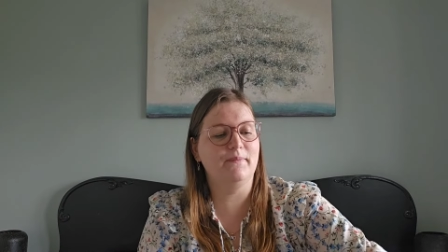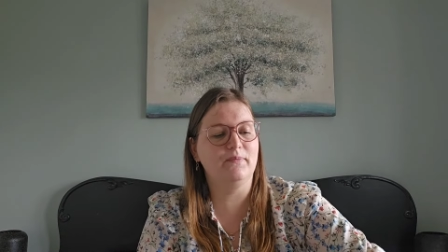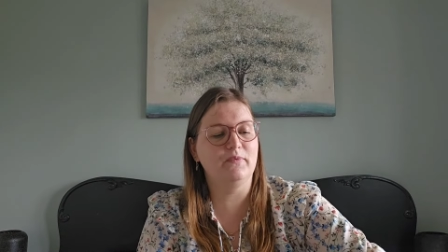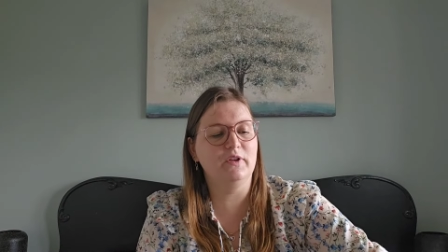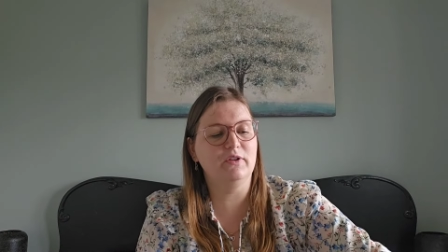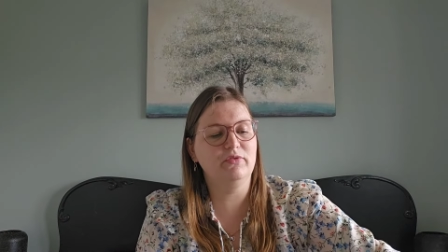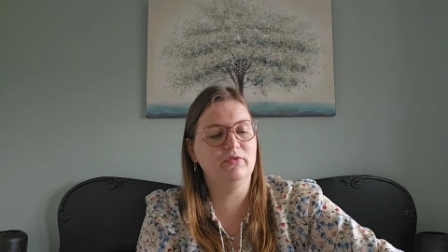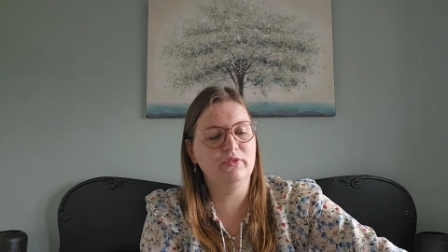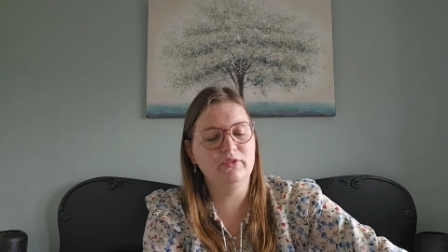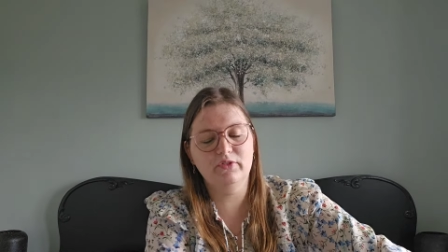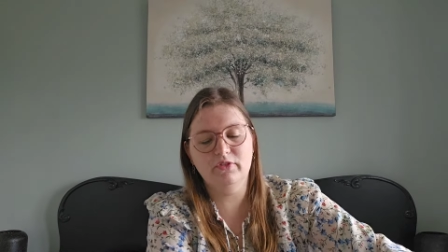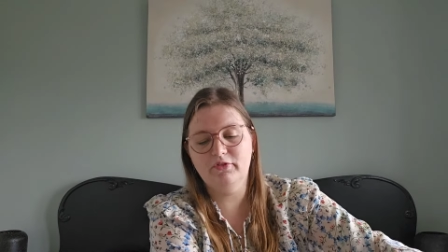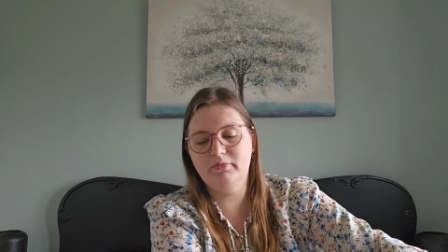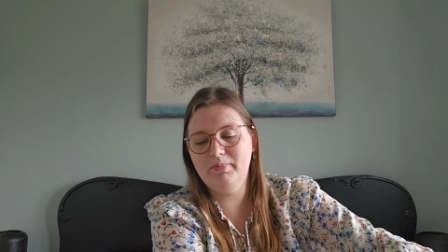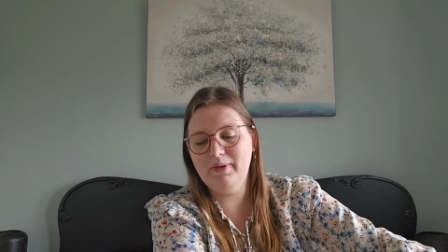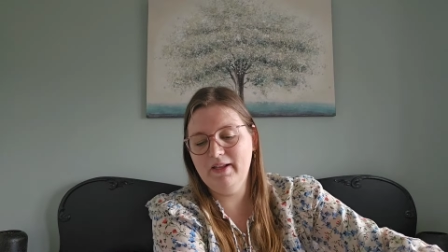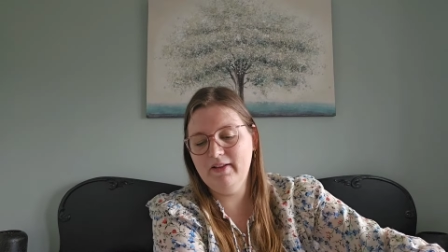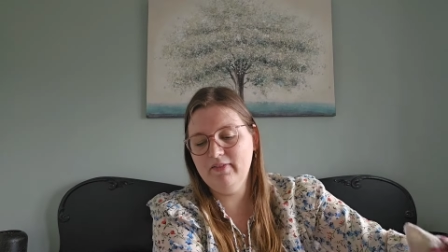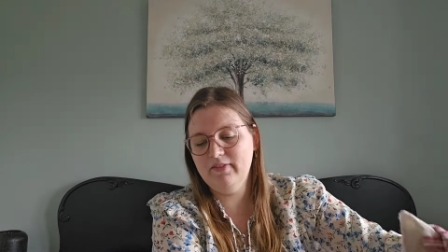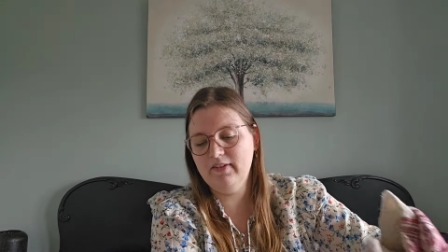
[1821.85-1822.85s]
the Fruit of
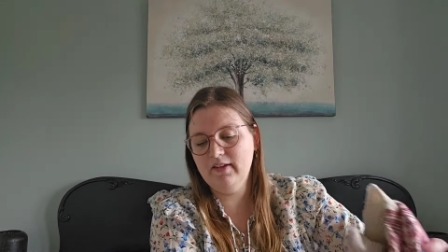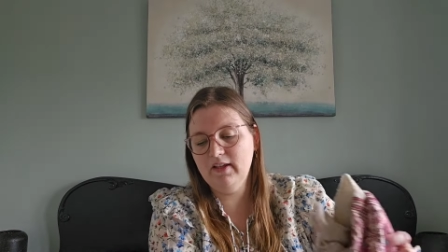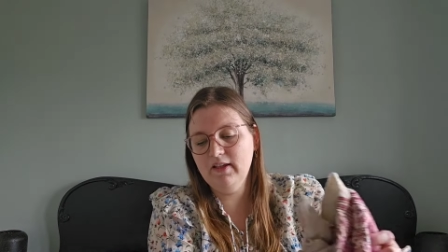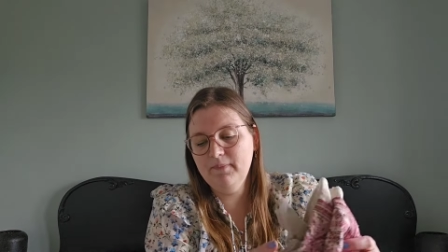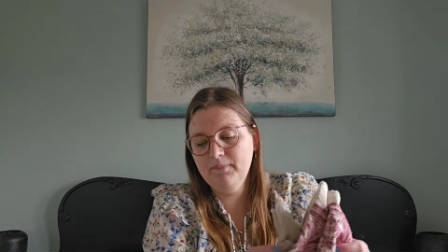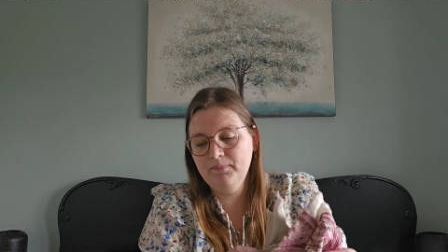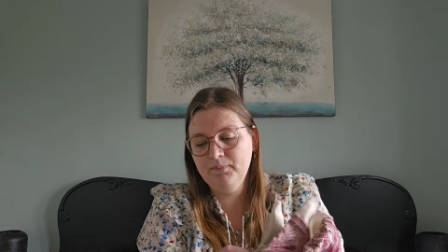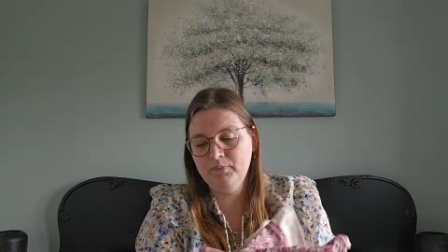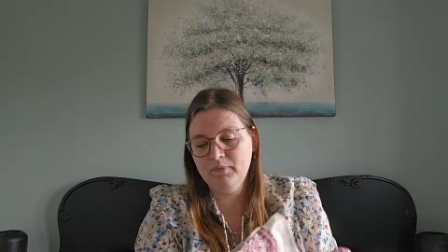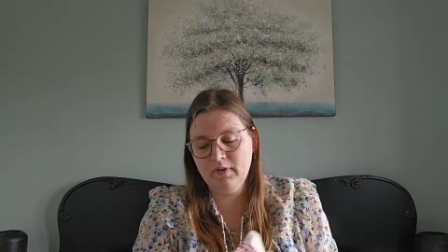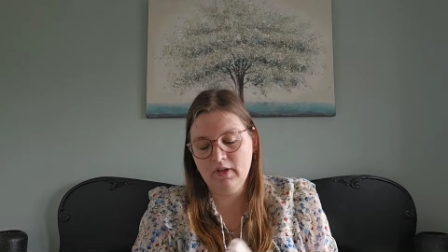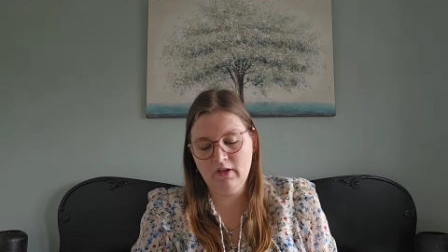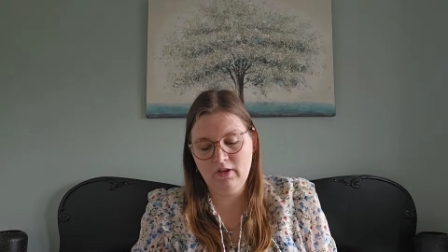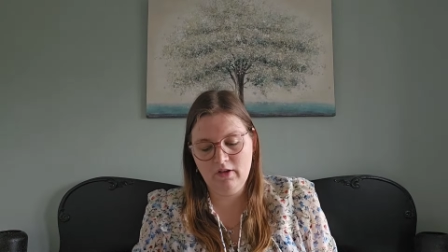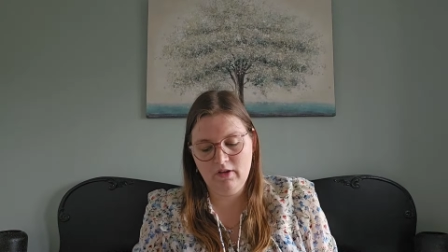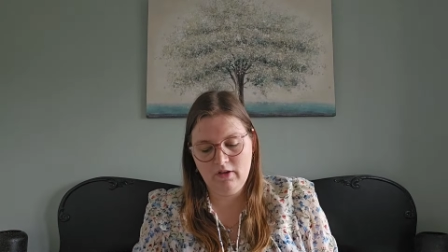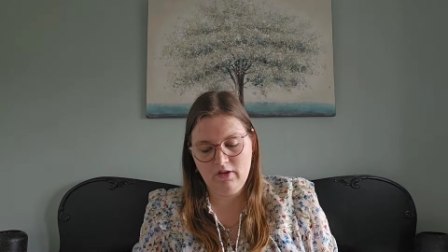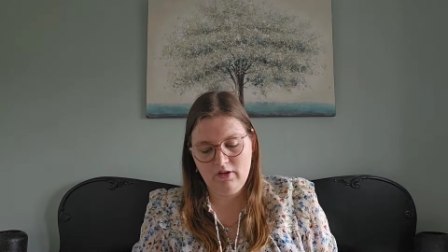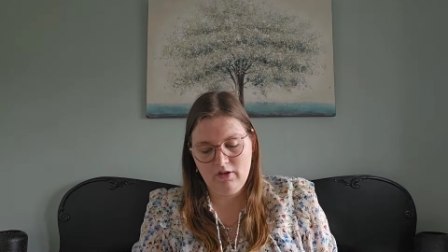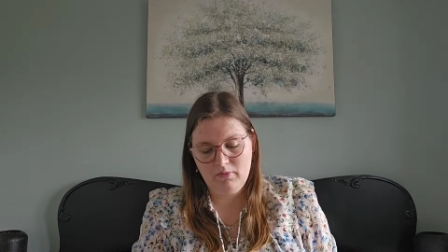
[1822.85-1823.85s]
Plenty,
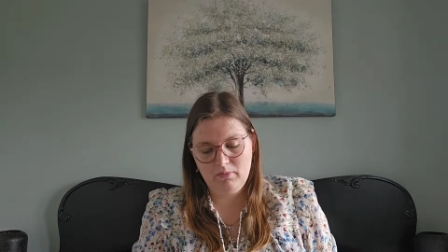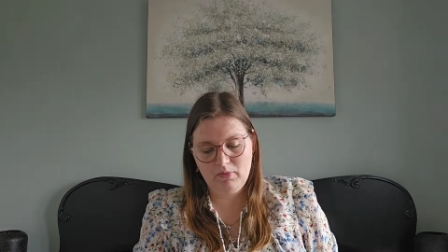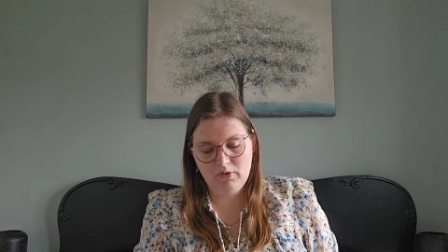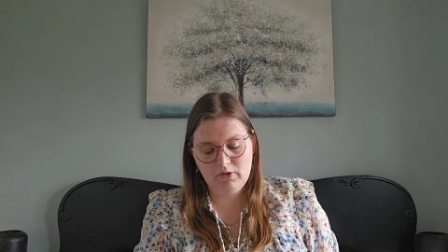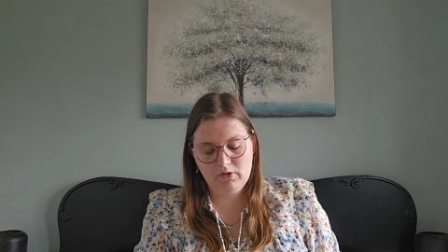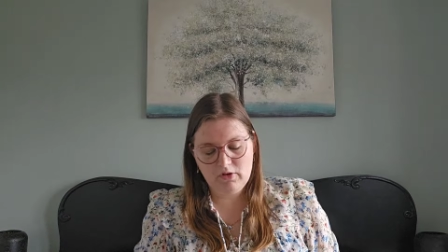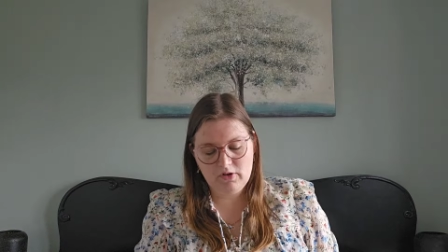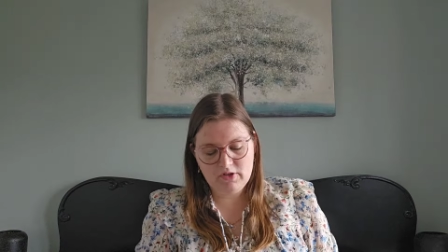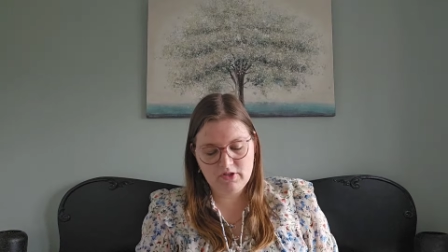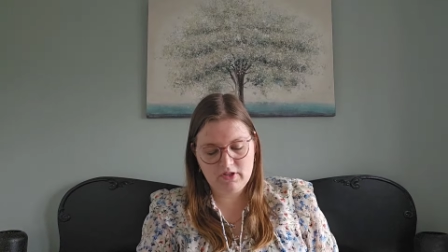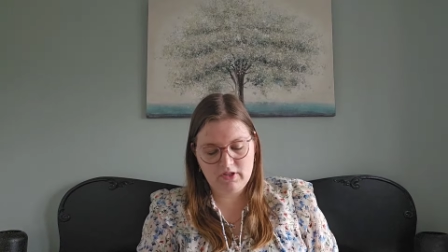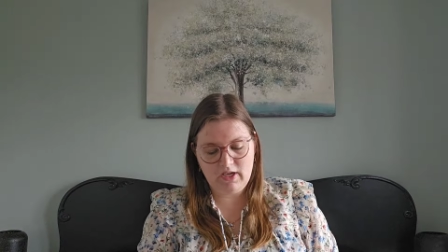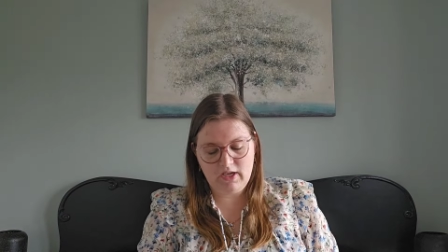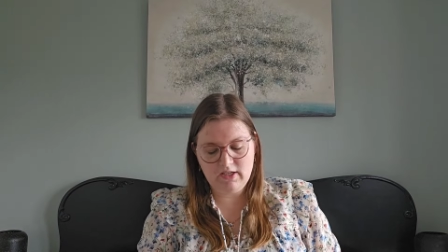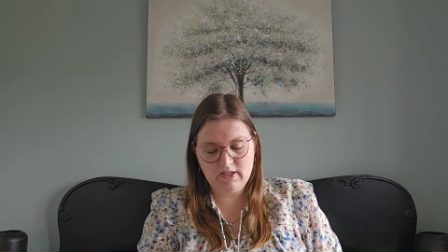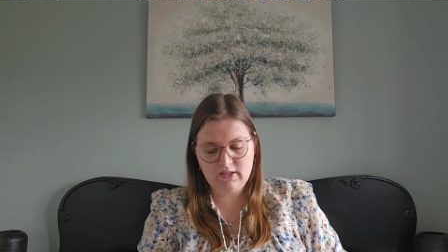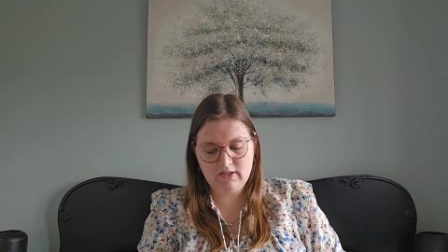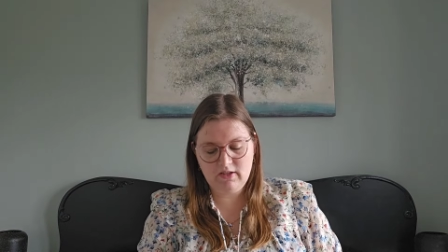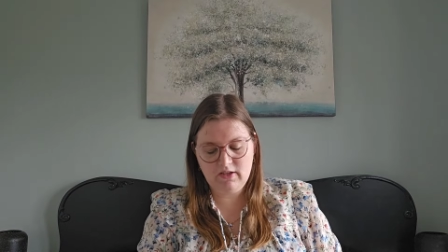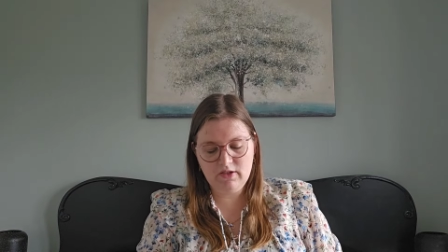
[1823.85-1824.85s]
because I
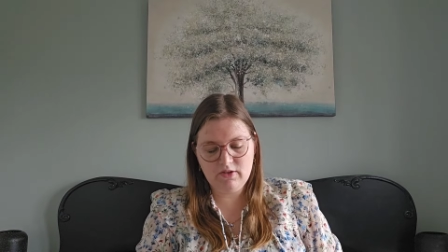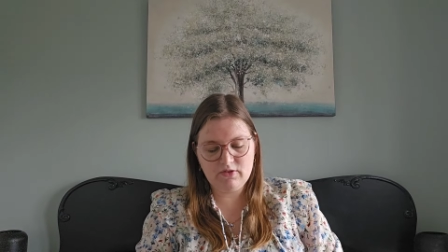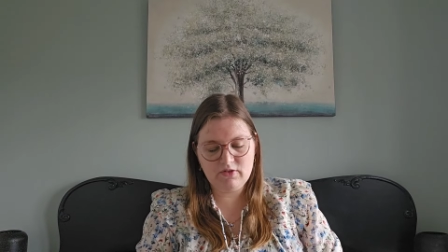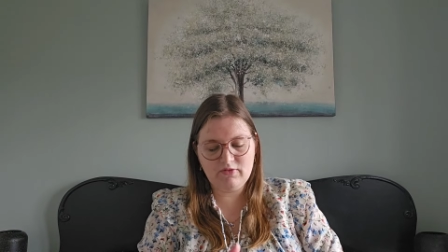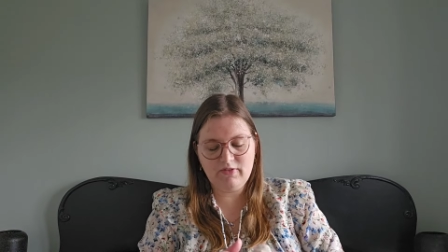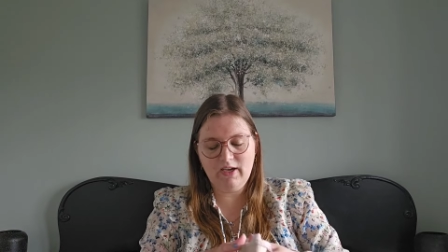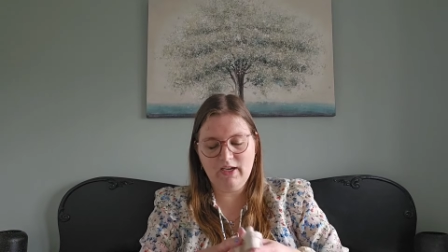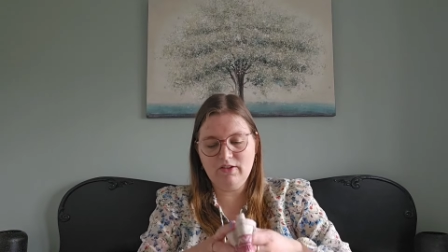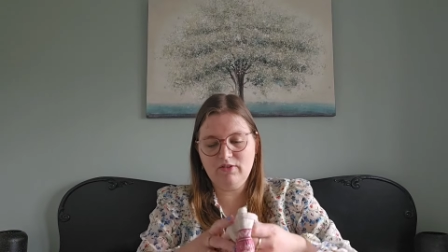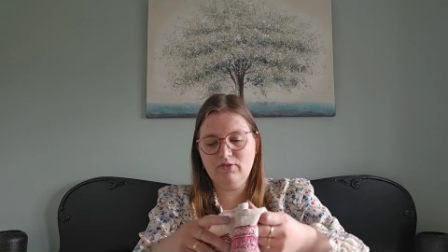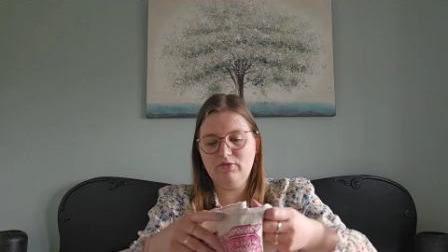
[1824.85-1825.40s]
still try to